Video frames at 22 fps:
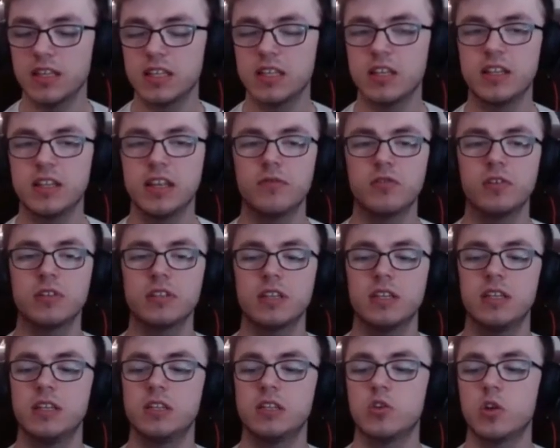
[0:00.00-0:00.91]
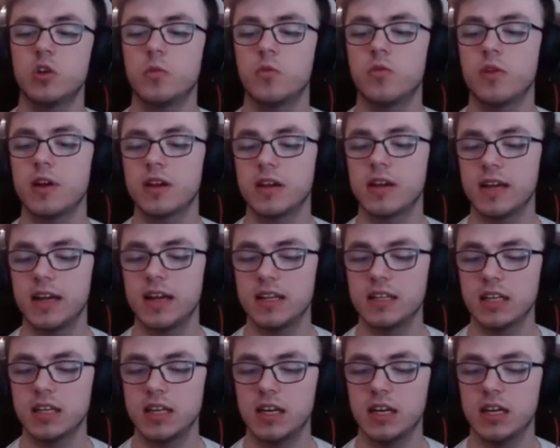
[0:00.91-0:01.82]
The difference is Dawnbreaker
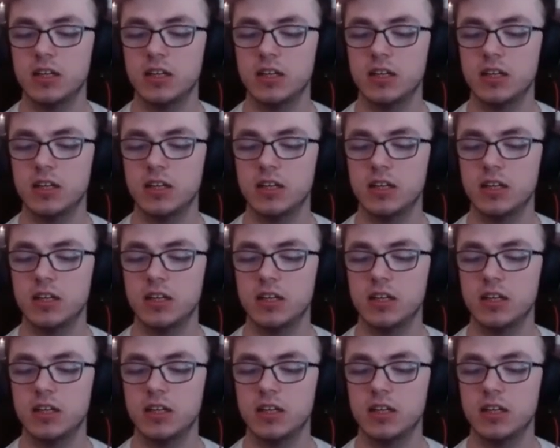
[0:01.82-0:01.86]
gets a